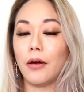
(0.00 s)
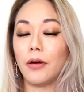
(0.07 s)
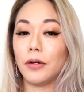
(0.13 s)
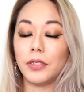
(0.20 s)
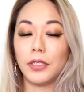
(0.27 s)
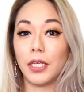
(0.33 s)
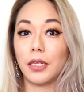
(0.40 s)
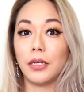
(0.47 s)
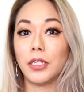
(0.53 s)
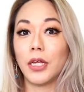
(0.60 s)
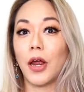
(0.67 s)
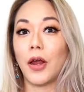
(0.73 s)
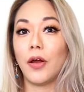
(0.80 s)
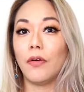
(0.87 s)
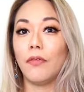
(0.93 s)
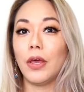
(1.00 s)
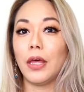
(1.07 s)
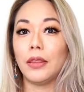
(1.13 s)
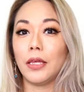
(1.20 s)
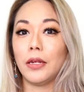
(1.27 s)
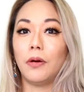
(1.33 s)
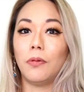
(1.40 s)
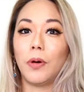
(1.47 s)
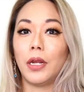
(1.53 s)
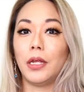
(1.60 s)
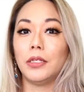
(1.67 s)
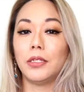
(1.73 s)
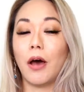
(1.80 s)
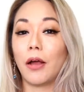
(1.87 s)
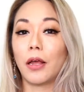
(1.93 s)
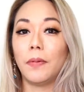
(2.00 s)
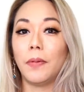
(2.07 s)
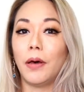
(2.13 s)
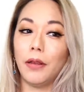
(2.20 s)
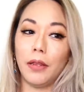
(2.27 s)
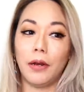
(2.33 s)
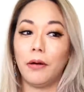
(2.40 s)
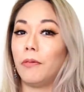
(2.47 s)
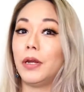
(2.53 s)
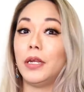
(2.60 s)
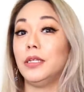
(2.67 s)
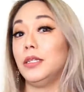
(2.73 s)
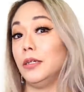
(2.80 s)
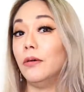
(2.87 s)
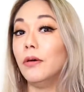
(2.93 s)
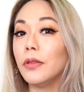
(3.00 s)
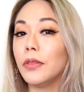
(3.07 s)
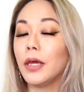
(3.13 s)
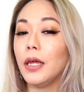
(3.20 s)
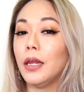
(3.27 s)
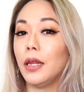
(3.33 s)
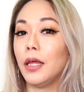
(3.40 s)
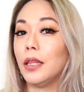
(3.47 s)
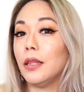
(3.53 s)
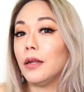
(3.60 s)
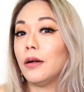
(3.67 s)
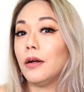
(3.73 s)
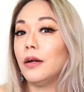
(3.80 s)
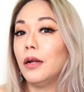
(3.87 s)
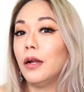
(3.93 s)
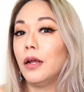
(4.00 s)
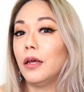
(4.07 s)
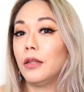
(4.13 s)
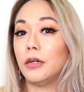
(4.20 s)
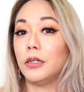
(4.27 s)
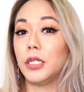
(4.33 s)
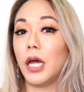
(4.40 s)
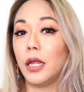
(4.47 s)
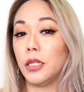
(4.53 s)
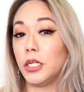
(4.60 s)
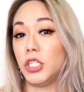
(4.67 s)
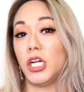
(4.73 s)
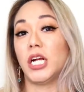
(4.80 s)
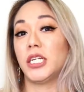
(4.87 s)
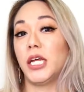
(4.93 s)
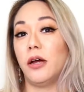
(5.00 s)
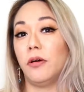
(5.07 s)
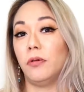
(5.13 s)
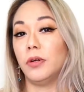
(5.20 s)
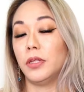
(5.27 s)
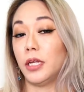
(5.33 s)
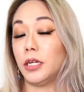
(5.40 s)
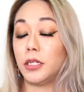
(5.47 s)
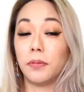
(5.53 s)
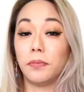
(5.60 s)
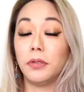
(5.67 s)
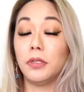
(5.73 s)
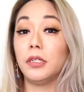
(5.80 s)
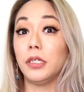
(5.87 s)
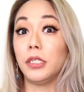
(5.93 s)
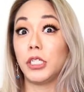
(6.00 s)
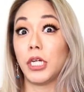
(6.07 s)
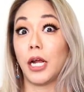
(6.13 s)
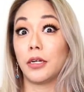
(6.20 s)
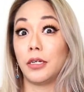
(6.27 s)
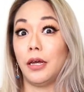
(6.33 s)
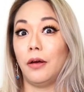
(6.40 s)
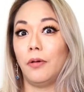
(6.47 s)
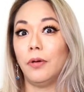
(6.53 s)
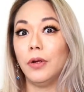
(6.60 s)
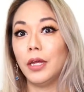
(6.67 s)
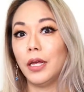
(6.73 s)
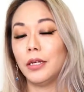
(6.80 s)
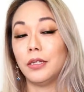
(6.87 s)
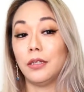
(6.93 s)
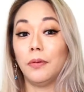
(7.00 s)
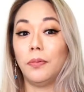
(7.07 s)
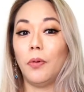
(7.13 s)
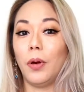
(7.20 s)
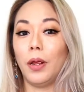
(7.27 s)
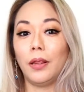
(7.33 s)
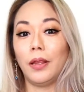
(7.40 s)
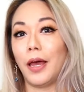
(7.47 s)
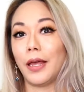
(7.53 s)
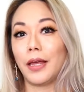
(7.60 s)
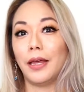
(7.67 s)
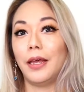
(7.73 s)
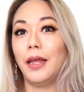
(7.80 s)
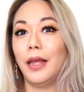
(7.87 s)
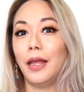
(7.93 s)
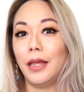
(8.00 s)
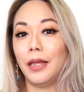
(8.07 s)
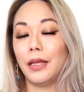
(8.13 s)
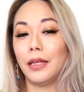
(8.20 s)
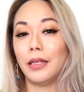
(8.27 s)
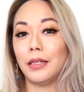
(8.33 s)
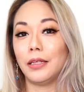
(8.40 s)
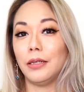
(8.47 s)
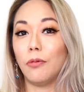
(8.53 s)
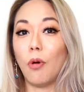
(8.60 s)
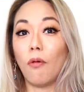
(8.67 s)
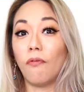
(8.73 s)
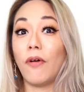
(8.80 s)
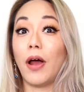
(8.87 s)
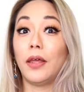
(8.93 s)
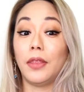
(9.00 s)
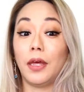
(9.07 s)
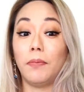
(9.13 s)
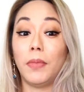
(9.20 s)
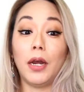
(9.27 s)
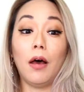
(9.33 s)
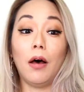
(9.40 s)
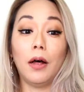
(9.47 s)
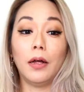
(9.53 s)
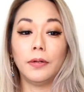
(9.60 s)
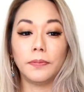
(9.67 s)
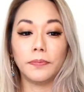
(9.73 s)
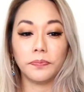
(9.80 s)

are sick and tired of it. They don't want to talk about it. They don't want to deal with it. And they're done. They checked out. They completely checked out to the point like you won't find them at all.